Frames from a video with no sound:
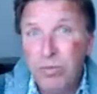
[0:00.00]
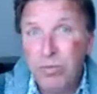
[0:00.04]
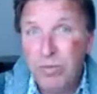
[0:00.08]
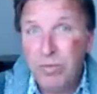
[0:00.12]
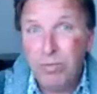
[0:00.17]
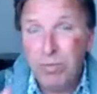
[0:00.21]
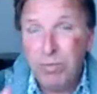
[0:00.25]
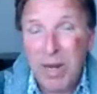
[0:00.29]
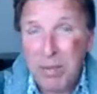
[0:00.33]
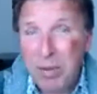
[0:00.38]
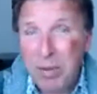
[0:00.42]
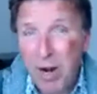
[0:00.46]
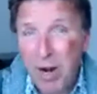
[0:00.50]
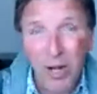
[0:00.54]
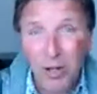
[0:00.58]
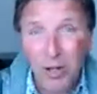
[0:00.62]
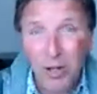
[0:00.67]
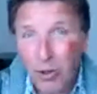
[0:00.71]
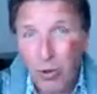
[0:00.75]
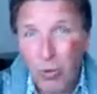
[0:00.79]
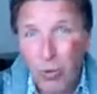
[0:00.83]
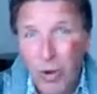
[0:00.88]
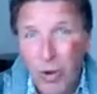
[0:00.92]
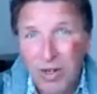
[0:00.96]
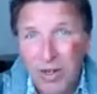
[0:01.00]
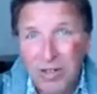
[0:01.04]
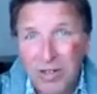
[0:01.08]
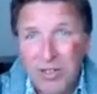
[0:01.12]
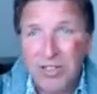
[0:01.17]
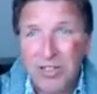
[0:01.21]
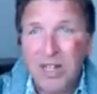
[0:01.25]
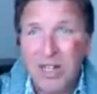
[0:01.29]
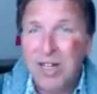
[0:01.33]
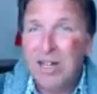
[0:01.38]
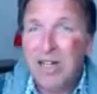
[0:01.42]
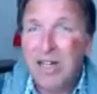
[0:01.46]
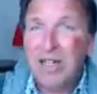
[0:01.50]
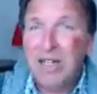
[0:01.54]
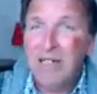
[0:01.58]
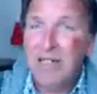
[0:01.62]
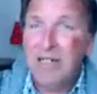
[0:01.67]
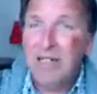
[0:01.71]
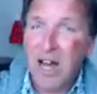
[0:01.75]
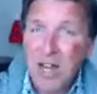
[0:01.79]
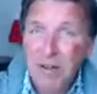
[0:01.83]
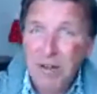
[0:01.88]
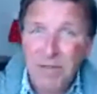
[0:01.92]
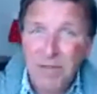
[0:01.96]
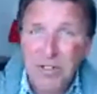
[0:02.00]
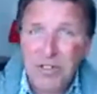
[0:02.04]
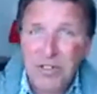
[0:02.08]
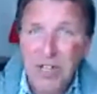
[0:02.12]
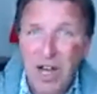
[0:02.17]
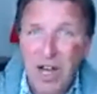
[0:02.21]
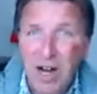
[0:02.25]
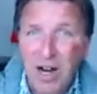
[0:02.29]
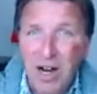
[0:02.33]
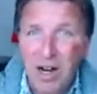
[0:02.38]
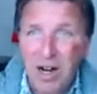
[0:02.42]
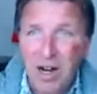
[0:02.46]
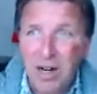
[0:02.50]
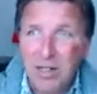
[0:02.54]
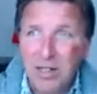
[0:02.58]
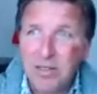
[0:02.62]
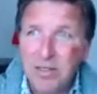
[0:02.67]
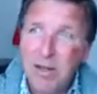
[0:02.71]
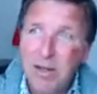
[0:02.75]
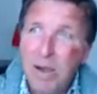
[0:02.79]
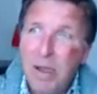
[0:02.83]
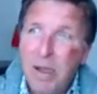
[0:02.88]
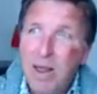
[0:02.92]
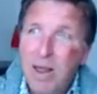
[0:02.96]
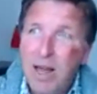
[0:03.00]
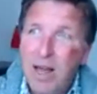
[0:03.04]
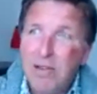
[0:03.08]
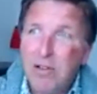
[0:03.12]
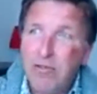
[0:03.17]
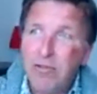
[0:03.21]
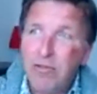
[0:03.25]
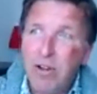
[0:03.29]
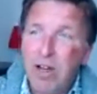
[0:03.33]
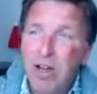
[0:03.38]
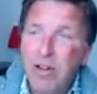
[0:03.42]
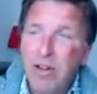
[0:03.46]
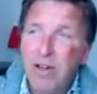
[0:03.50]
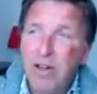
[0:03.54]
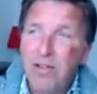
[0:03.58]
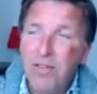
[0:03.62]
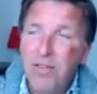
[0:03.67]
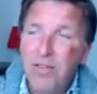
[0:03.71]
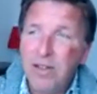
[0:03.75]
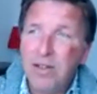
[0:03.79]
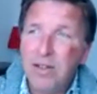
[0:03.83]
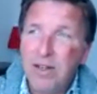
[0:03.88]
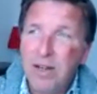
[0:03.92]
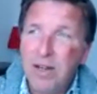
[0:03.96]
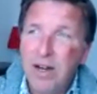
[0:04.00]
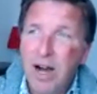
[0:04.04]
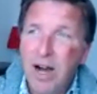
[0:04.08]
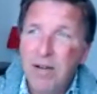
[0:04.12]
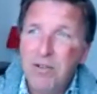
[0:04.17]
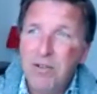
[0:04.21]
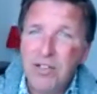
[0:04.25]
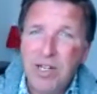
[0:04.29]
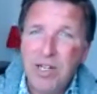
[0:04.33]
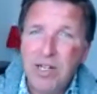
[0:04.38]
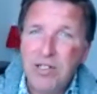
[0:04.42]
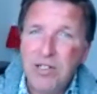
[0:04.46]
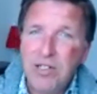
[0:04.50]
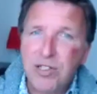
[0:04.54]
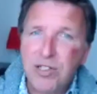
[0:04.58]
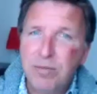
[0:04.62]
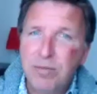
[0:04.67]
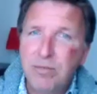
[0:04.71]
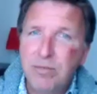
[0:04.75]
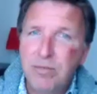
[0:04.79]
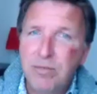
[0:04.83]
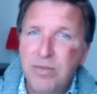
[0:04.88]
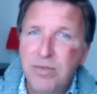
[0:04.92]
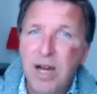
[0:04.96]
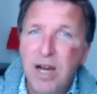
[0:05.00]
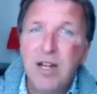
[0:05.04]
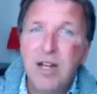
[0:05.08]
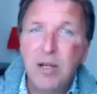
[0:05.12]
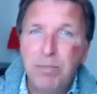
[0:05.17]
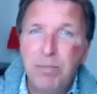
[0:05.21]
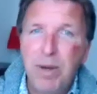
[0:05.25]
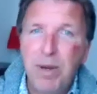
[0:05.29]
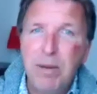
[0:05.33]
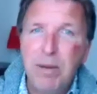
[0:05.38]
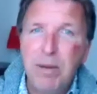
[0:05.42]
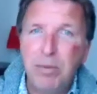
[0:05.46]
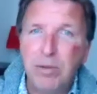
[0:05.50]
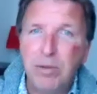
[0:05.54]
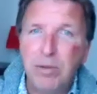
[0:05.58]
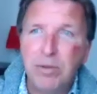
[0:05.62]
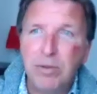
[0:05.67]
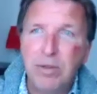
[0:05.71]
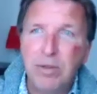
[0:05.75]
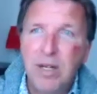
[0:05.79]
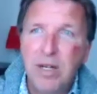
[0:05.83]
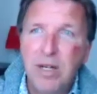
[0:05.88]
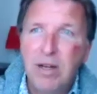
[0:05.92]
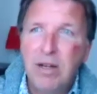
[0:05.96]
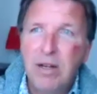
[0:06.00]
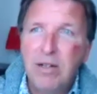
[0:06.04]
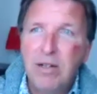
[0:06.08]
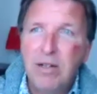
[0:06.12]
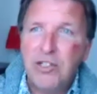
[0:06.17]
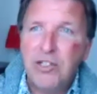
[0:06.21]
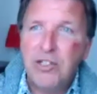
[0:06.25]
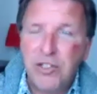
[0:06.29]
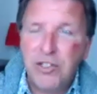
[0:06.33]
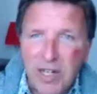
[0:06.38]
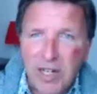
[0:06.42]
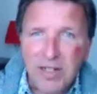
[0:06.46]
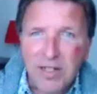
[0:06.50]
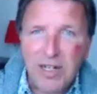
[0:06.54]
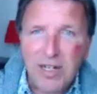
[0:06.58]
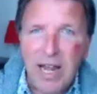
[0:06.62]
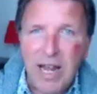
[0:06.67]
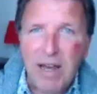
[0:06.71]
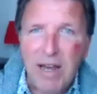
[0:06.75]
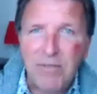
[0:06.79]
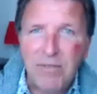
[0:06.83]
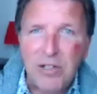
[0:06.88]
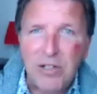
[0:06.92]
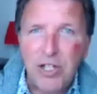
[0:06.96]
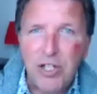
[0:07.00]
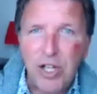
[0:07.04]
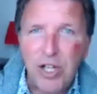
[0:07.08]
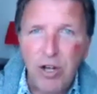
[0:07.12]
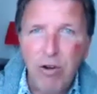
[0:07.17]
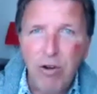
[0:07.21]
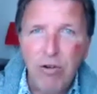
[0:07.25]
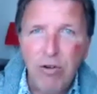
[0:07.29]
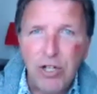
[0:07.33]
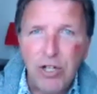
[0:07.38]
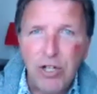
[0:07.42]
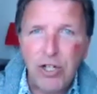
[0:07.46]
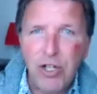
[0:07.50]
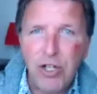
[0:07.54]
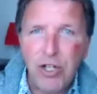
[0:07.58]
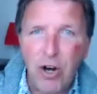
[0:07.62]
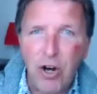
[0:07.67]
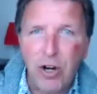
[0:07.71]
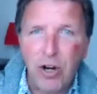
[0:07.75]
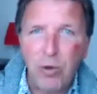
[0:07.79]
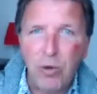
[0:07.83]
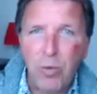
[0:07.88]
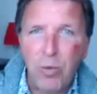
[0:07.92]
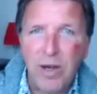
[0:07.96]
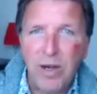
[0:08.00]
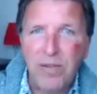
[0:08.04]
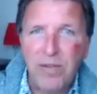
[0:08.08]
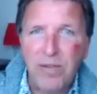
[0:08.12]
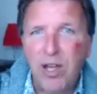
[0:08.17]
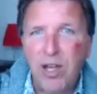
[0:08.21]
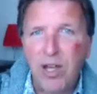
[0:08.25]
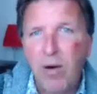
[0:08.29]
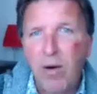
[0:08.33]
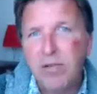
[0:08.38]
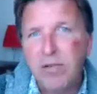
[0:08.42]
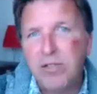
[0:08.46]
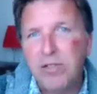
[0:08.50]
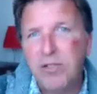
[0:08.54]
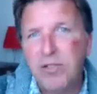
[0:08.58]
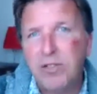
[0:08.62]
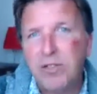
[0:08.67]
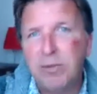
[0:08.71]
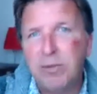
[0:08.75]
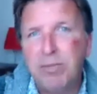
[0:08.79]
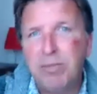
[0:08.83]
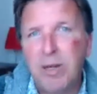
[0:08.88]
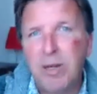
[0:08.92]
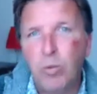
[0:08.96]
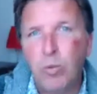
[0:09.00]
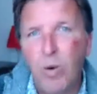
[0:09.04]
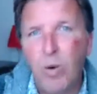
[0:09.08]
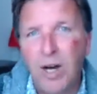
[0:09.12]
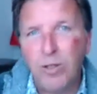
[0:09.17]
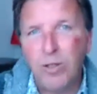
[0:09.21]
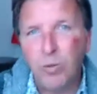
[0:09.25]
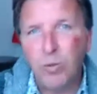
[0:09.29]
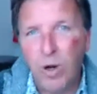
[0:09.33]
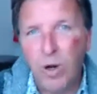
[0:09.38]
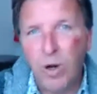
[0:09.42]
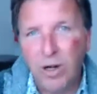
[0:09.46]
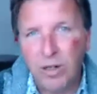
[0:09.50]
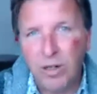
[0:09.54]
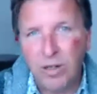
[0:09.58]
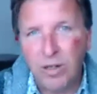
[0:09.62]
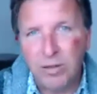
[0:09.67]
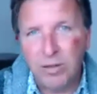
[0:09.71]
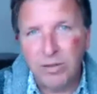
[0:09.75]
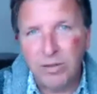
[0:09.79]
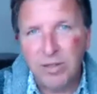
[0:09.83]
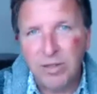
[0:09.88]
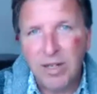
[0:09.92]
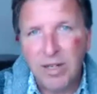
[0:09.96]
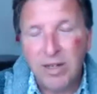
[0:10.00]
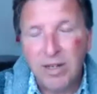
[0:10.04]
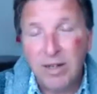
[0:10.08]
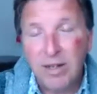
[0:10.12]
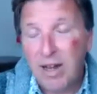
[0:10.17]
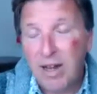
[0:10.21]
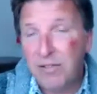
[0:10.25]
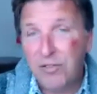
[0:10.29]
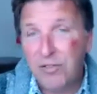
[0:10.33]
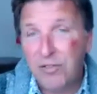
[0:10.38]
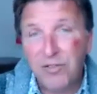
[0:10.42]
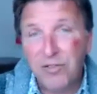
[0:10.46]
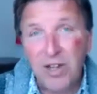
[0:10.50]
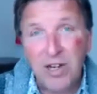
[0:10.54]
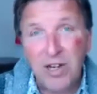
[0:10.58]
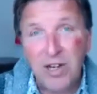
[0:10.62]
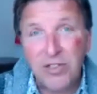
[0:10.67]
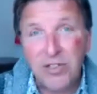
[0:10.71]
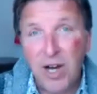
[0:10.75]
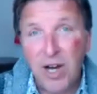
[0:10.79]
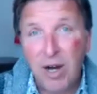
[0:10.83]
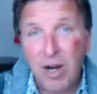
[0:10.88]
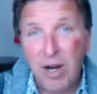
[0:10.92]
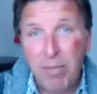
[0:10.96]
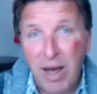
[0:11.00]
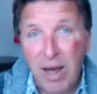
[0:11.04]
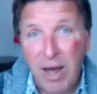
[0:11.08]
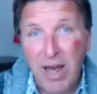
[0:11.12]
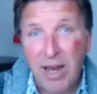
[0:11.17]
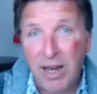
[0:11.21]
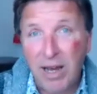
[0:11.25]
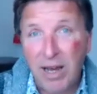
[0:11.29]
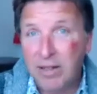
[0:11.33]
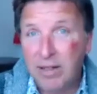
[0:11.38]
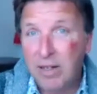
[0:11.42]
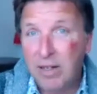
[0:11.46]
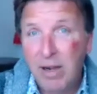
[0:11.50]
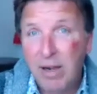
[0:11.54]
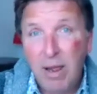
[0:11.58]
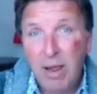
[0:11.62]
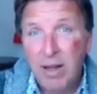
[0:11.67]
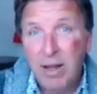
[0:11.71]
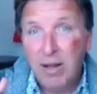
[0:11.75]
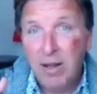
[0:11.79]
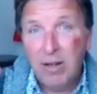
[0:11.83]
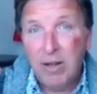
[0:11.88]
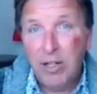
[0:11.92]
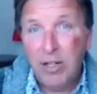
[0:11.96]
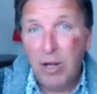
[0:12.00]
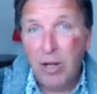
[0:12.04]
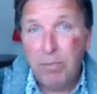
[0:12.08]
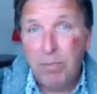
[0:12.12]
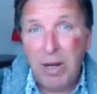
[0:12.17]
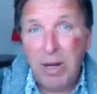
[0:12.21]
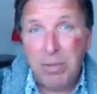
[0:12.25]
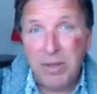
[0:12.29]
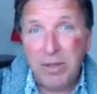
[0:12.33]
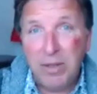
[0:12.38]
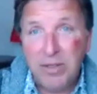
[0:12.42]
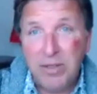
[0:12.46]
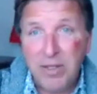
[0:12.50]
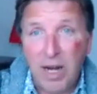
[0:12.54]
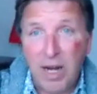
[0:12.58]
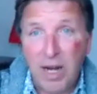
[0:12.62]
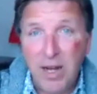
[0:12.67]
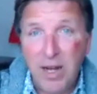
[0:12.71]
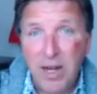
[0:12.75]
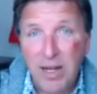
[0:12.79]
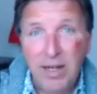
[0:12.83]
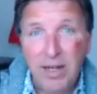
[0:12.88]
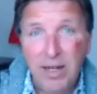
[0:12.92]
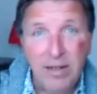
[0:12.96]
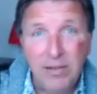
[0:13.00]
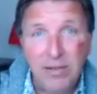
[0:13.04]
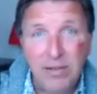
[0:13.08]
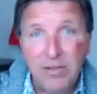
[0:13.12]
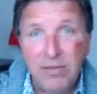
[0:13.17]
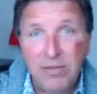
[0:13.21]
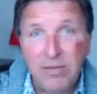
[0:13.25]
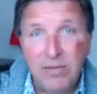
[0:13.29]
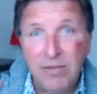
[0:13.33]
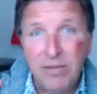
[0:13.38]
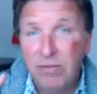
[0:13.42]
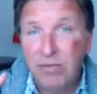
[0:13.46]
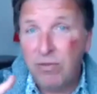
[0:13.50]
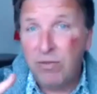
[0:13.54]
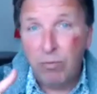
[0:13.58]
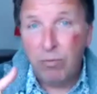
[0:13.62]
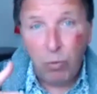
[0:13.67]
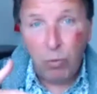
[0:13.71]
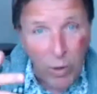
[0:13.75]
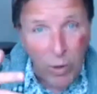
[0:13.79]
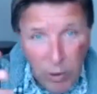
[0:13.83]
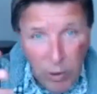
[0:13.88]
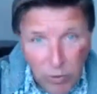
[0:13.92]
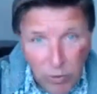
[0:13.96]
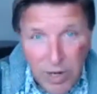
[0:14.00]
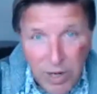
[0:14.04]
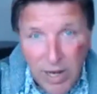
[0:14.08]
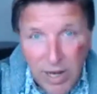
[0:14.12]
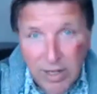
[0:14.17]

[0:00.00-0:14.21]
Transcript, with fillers: people aren't all winners. Life is hard, and, the, and I think I've seen some younger people suddenly have this huge shock where they go out into the big wide world and things are bad. You know, people are dying, we all get